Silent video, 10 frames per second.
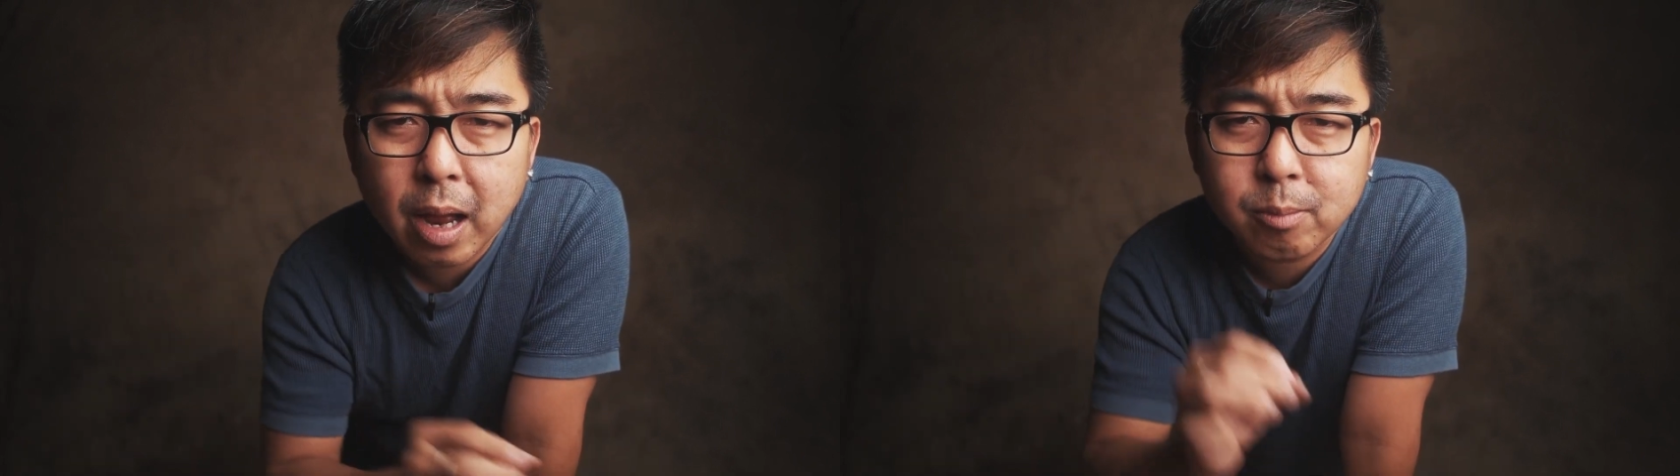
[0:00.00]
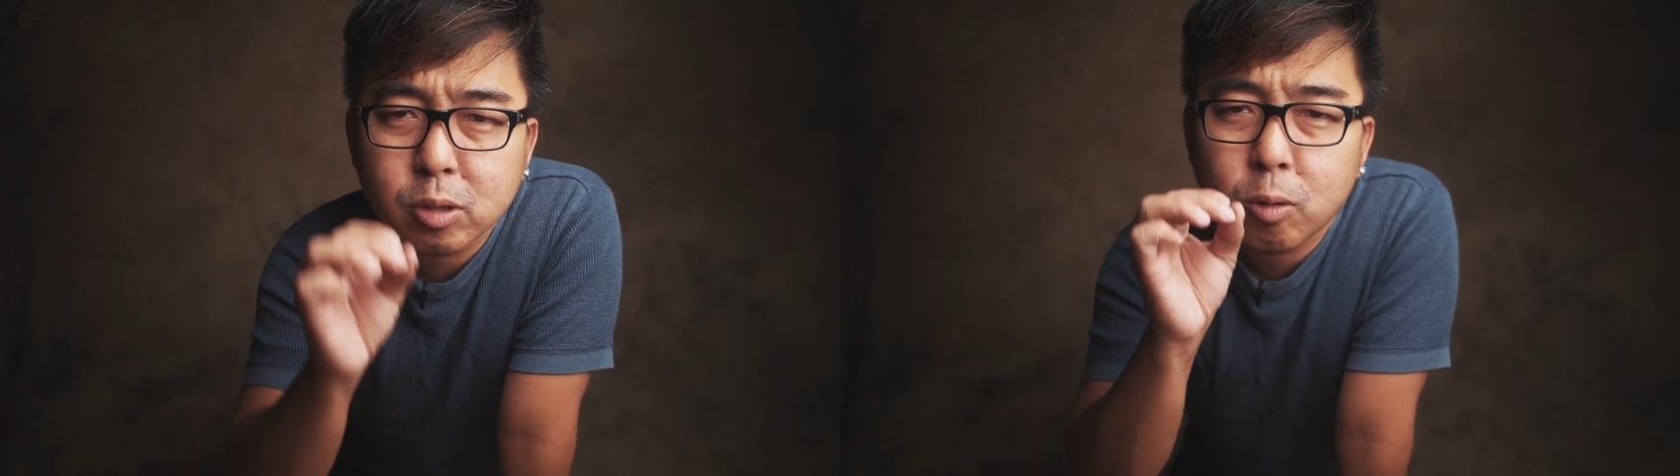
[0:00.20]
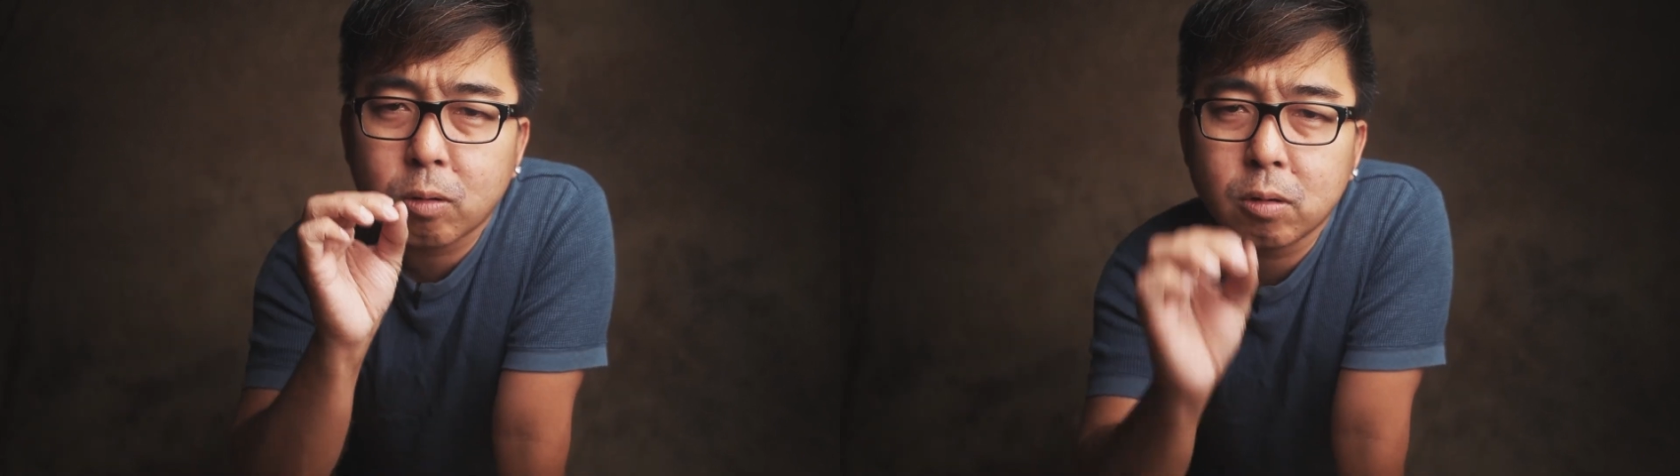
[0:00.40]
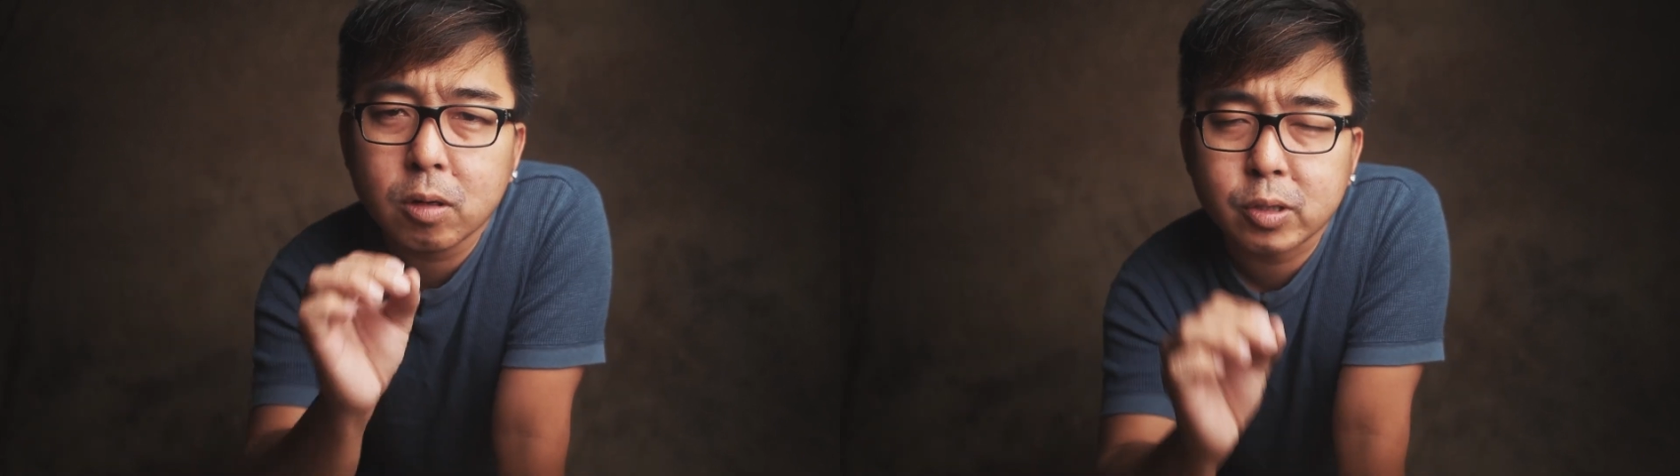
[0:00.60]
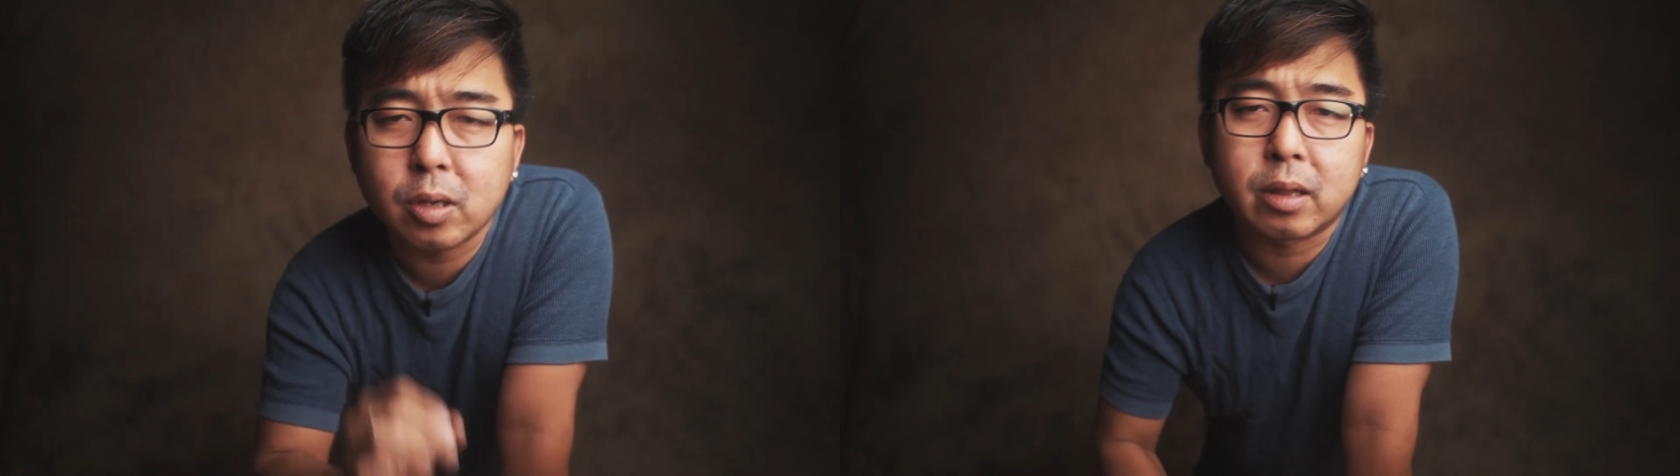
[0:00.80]
I'm so
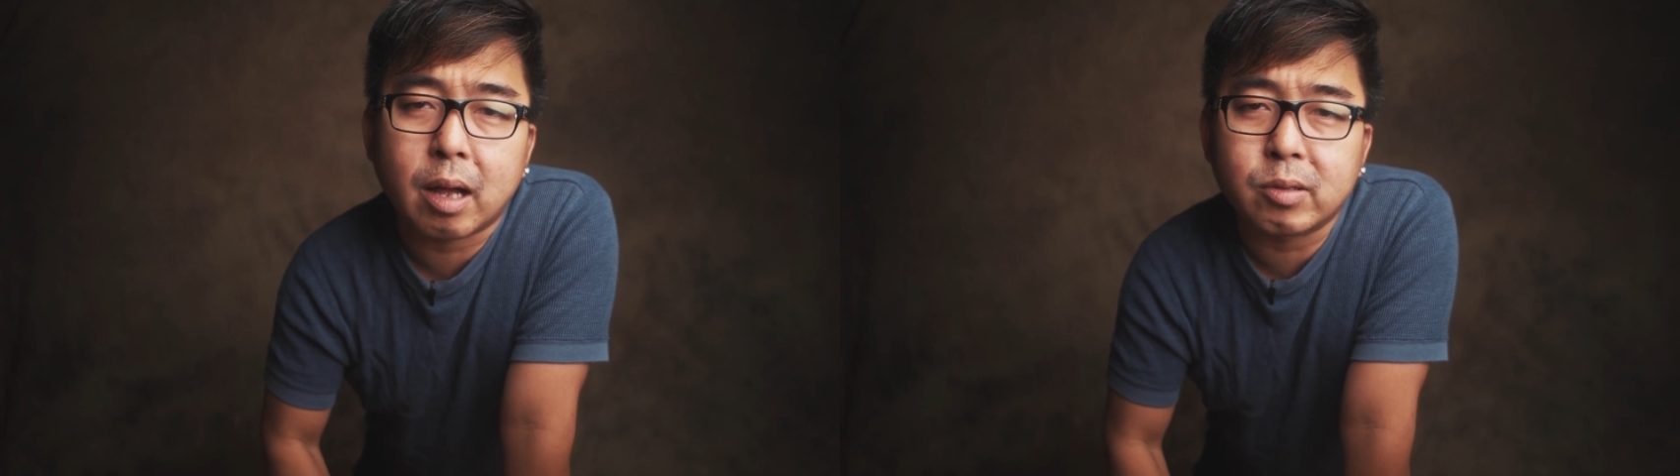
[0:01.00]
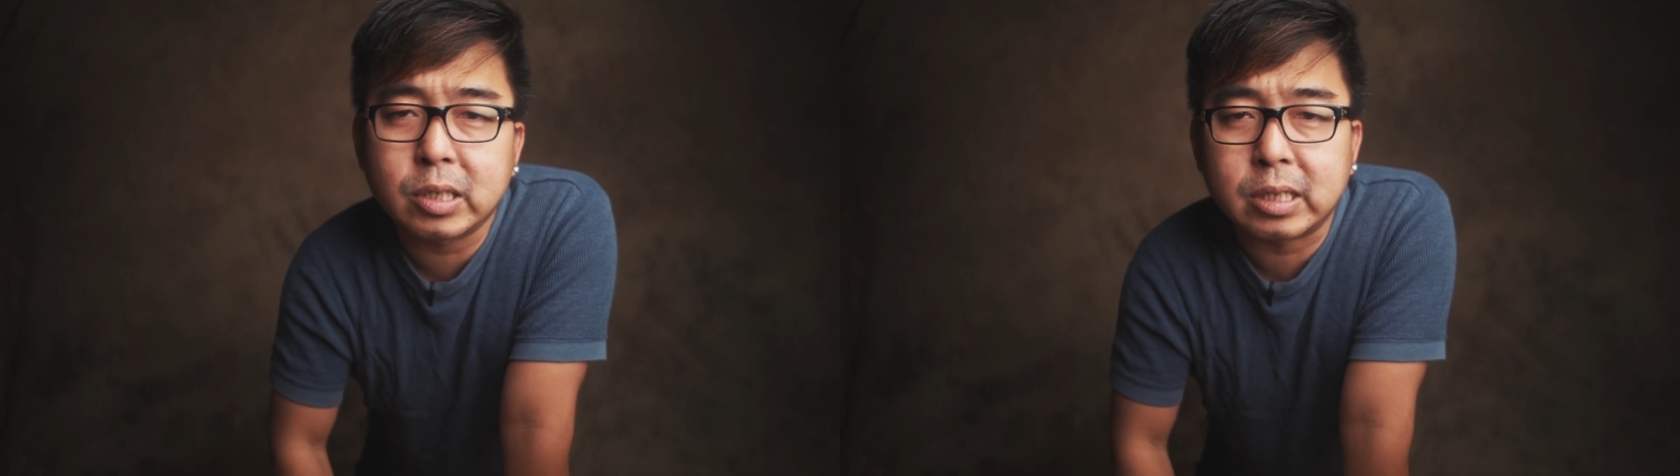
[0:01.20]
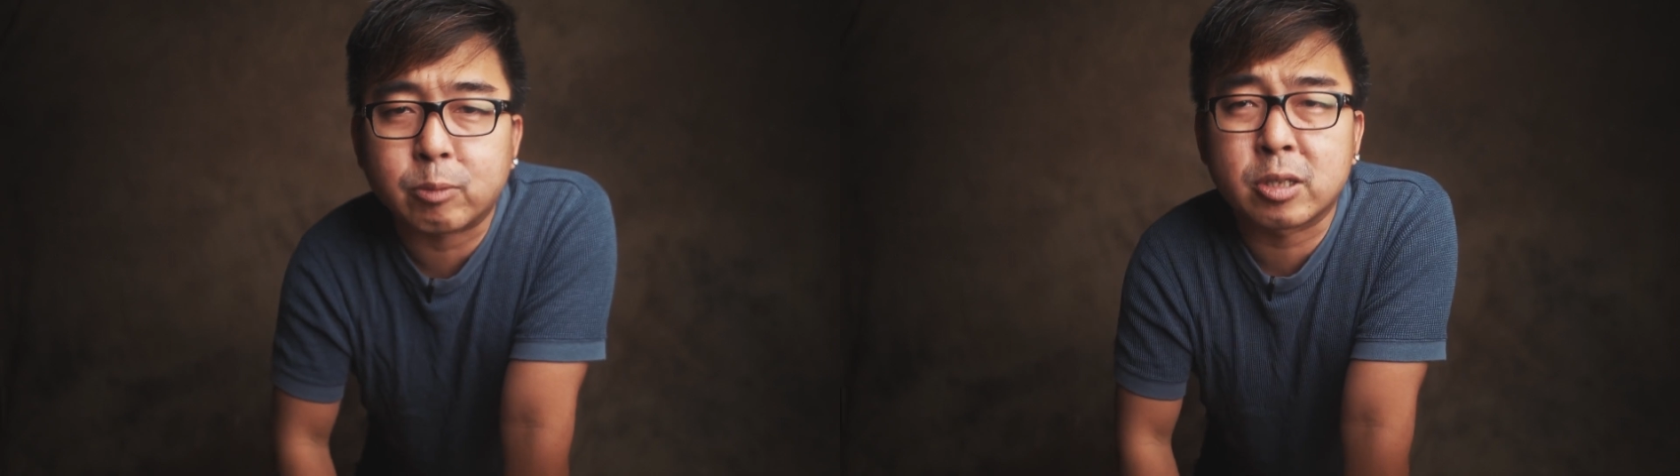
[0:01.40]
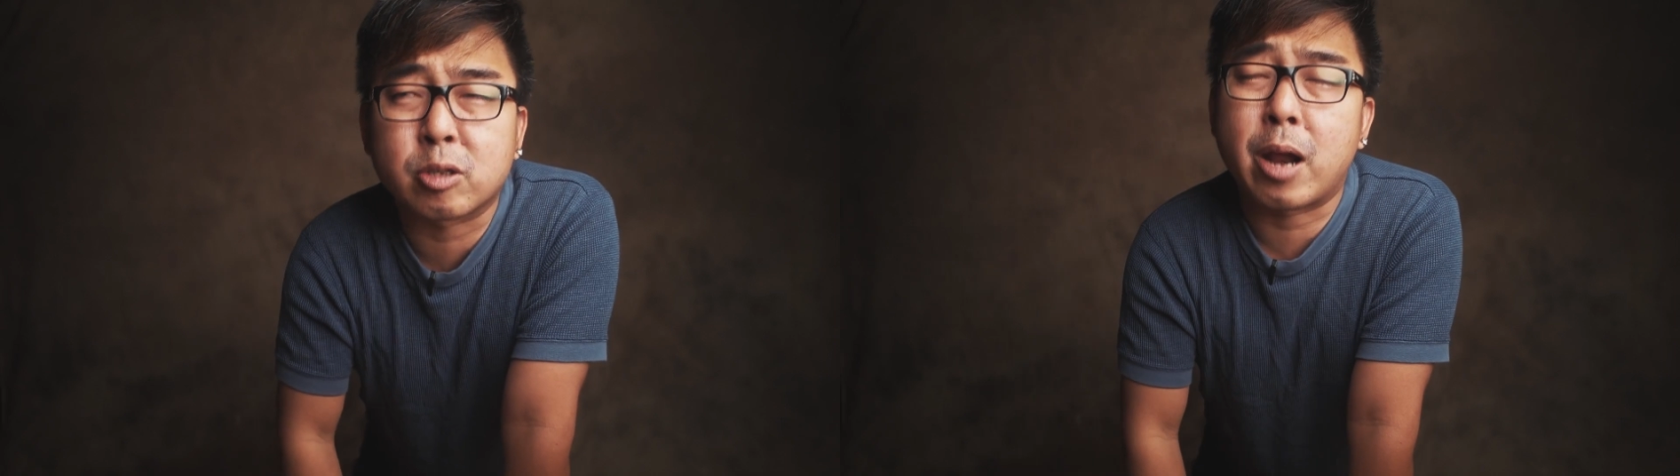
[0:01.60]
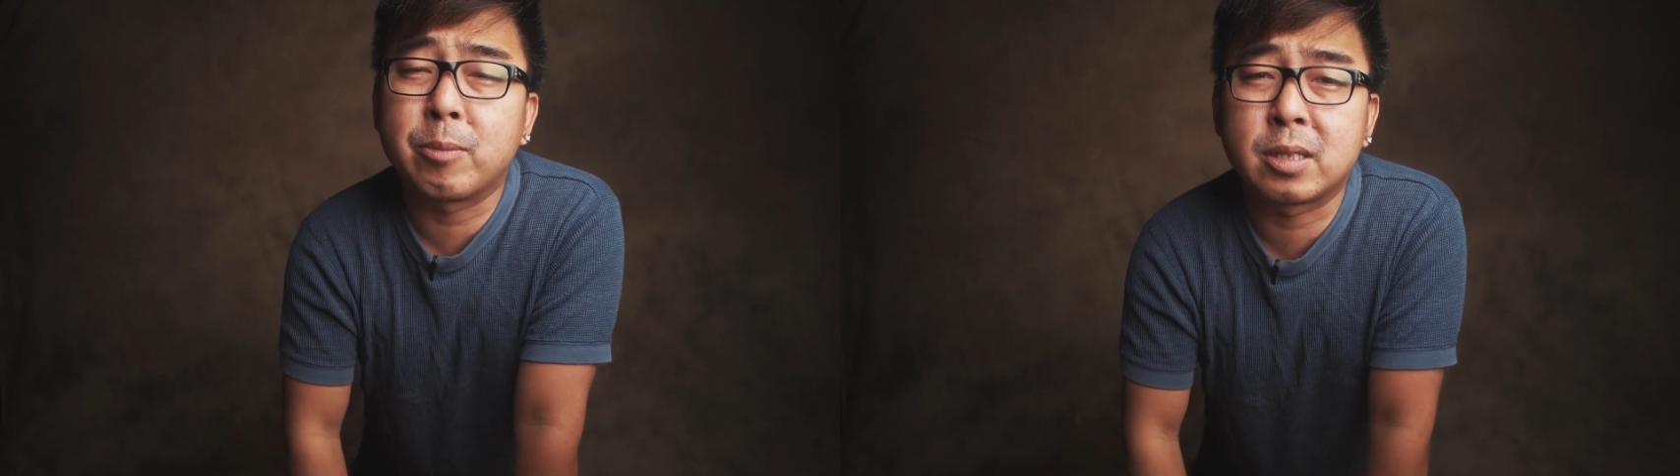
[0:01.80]
close to a thousand
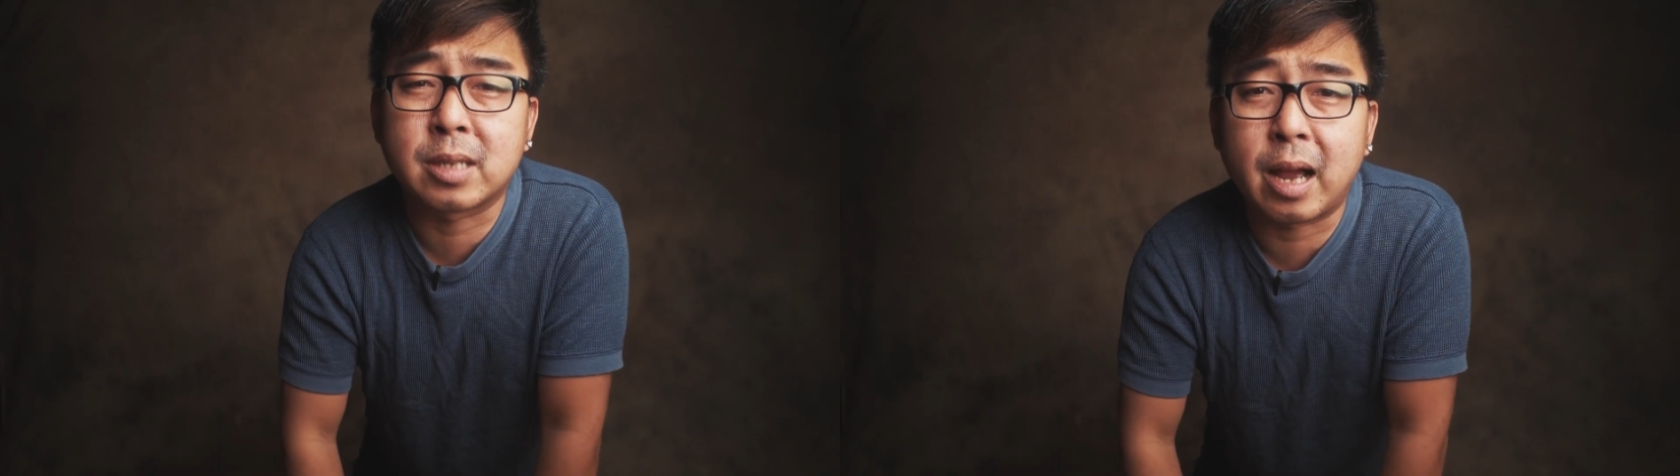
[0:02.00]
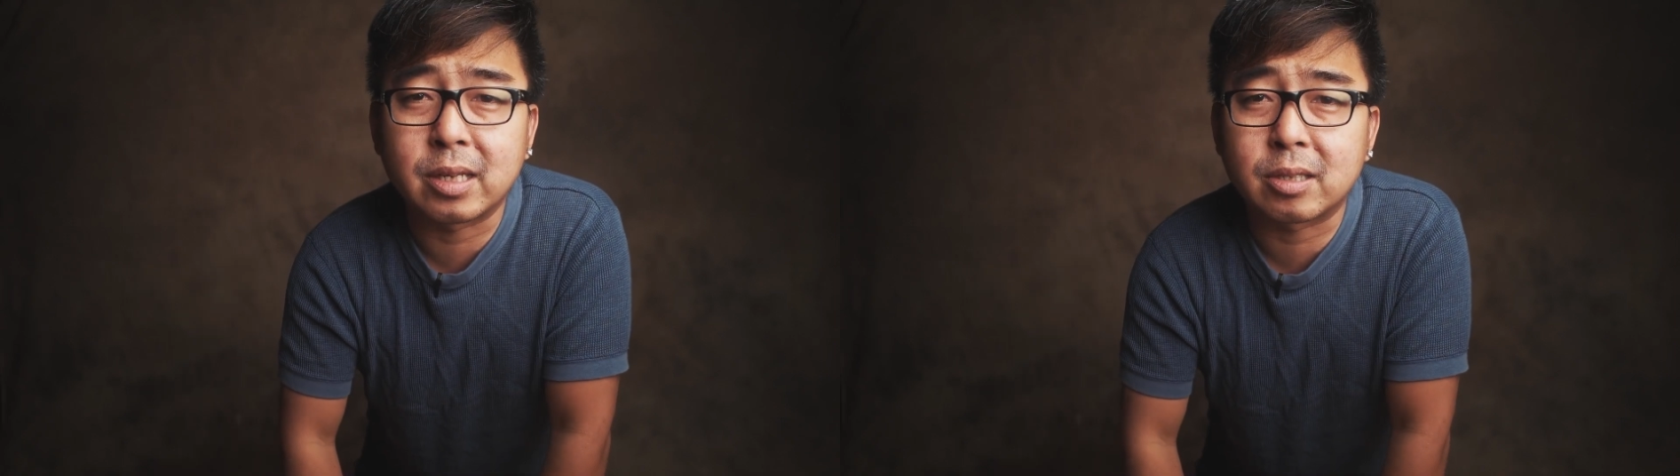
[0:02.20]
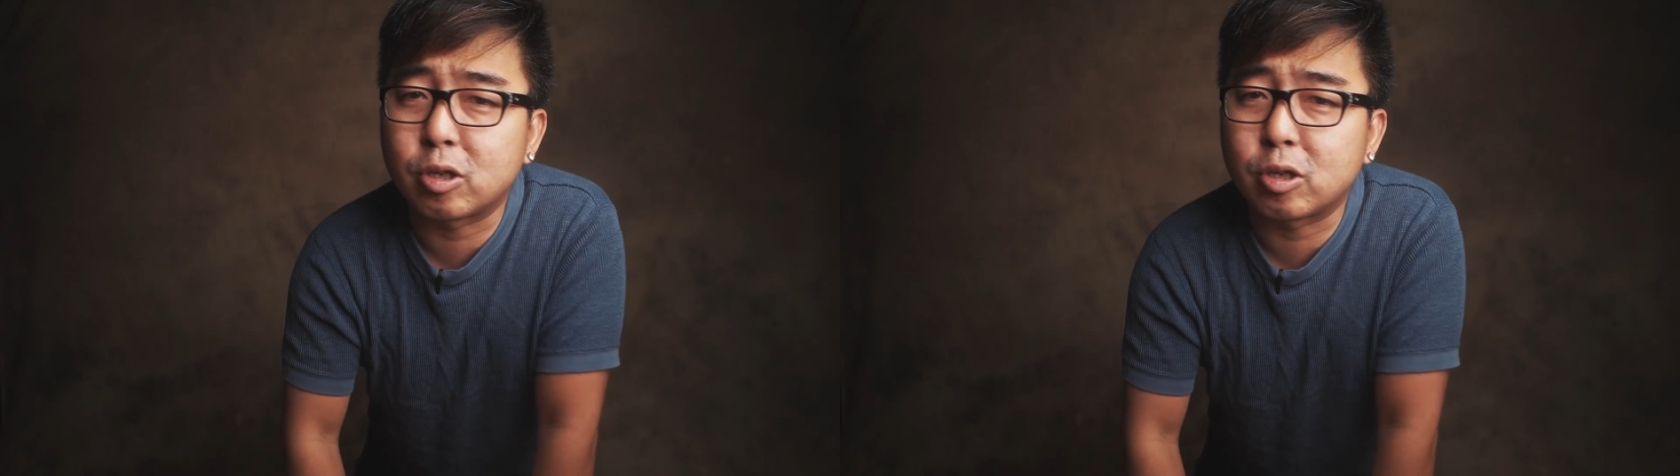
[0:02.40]
subscribers, guys.